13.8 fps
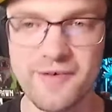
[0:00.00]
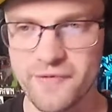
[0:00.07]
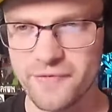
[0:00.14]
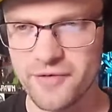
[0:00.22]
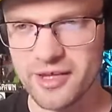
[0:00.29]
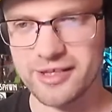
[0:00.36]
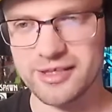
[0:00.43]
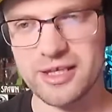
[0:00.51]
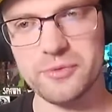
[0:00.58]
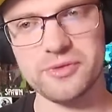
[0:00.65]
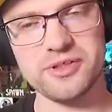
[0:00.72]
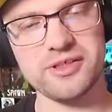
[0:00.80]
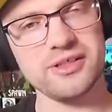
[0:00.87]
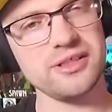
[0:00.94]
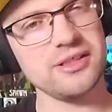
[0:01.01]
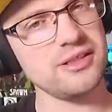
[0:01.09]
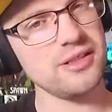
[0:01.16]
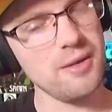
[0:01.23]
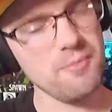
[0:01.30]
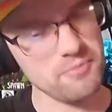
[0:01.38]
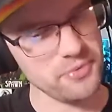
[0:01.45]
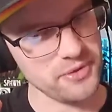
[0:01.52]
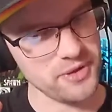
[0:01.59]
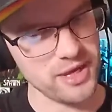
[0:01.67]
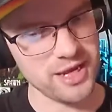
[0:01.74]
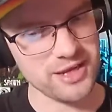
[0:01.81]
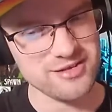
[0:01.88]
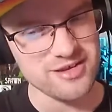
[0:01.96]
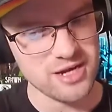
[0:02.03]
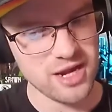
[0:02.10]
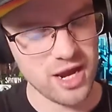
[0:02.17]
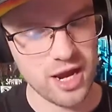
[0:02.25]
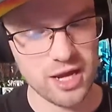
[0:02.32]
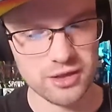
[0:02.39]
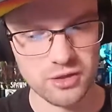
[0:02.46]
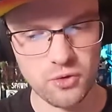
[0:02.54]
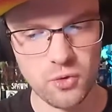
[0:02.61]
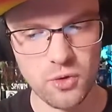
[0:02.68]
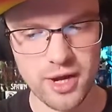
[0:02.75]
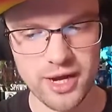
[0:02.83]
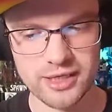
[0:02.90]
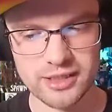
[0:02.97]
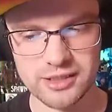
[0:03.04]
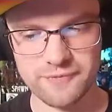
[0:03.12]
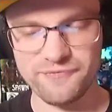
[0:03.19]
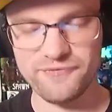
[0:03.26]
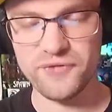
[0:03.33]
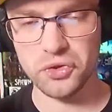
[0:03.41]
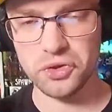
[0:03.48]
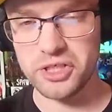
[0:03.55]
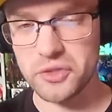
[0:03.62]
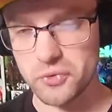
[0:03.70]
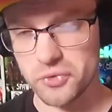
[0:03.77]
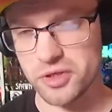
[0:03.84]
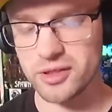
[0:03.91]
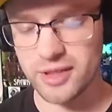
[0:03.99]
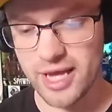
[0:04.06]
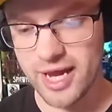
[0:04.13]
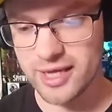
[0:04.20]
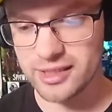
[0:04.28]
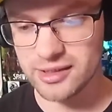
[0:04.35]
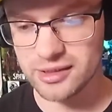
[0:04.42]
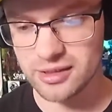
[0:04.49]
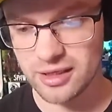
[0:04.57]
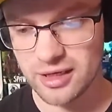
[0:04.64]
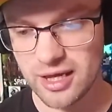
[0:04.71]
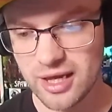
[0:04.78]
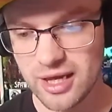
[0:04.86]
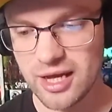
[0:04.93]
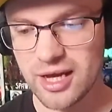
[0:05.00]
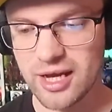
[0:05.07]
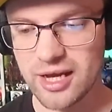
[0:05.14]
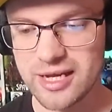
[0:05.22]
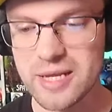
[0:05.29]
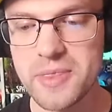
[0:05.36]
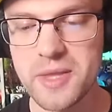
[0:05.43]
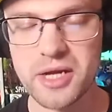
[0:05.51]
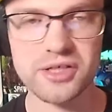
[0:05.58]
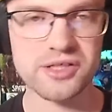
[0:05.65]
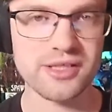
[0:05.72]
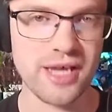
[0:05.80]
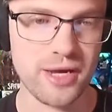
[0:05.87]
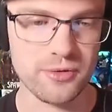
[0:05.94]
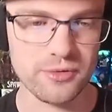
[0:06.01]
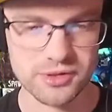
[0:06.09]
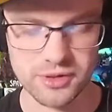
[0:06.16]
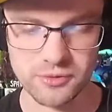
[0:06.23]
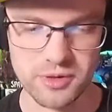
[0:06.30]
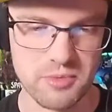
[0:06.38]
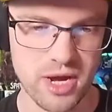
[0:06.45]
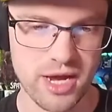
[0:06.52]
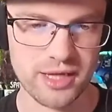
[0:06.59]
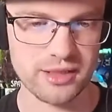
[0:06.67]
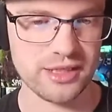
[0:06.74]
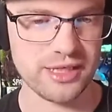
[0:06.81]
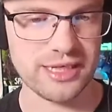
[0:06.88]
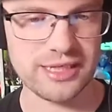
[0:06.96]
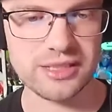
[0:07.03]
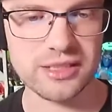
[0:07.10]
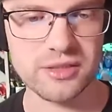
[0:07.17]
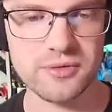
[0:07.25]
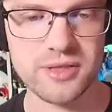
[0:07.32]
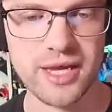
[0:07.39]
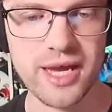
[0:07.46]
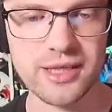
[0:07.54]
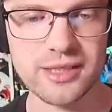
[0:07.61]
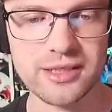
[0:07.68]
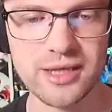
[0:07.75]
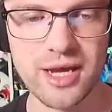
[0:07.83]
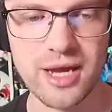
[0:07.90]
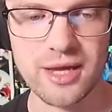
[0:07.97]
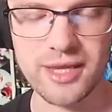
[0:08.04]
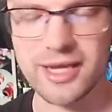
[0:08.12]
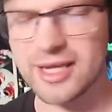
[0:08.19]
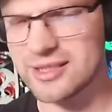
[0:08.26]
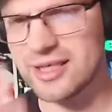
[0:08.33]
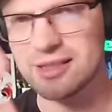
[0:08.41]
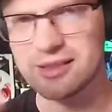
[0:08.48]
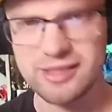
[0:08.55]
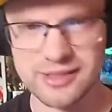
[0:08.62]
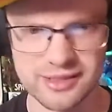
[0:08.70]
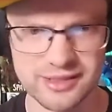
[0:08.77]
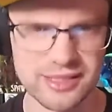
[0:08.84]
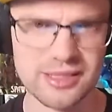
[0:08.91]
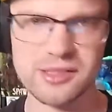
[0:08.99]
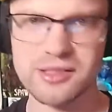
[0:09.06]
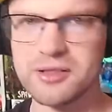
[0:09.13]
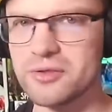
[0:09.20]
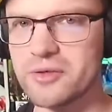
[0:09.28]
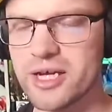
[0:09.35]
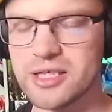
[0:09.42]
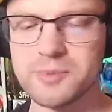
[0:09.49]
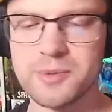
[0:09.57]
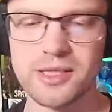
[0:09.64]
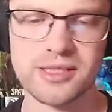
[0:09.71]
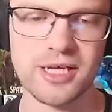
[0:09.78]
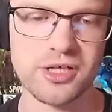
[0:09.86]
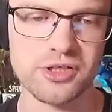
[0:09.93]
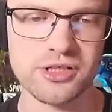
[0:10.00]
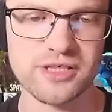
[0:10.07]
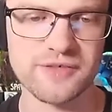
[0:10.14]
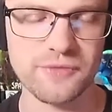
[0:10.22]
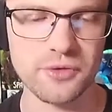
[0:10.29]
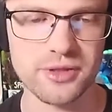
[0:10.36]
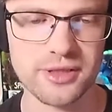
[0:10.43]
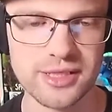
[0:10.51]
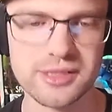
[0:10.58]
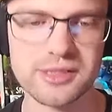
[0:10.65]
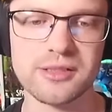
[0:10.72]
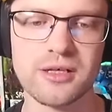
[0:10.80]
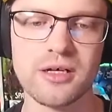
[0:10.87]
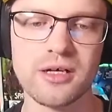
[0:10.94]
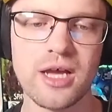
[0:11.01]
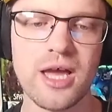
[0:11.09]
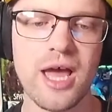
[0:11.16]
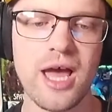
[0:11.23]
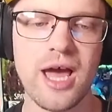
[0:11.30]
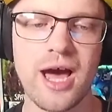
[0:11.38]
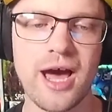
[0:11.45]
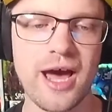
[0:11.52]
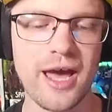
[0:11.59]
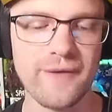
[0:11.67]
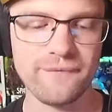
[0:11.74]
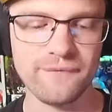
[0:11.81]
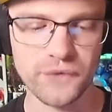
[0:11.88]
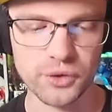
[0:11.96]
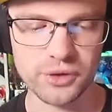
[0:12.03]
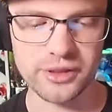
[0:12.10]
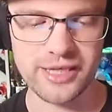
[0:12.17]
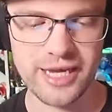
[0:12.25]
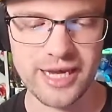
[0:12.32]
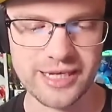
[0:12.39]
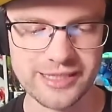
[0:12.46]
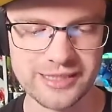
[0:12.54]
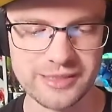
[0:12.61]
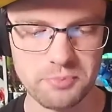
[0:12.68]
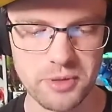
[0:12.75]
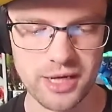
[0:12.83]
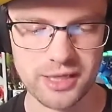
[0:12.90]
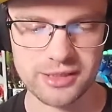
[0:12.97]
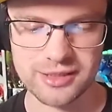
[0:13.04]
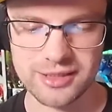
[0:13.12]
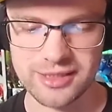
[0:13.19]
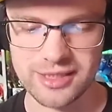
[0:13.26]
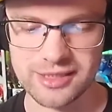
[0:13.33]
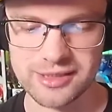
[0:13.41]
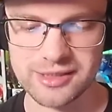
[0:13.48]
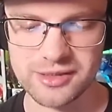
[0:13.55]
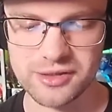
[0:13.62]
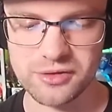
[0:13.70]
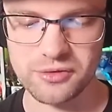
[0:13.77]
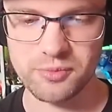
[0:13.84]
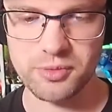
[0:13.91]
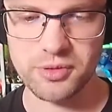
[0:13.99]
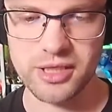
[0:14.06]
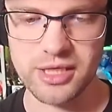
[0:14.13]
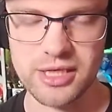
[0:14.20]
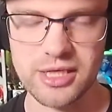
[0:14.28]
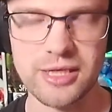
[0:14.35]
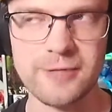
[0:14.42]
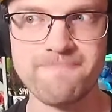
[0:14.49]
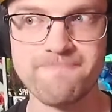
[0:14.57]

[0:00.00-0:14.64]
felt like there was something not quite fully realized in their sound, so we might get into that. I guess that leads us into expectations for this song. I fully expect this to be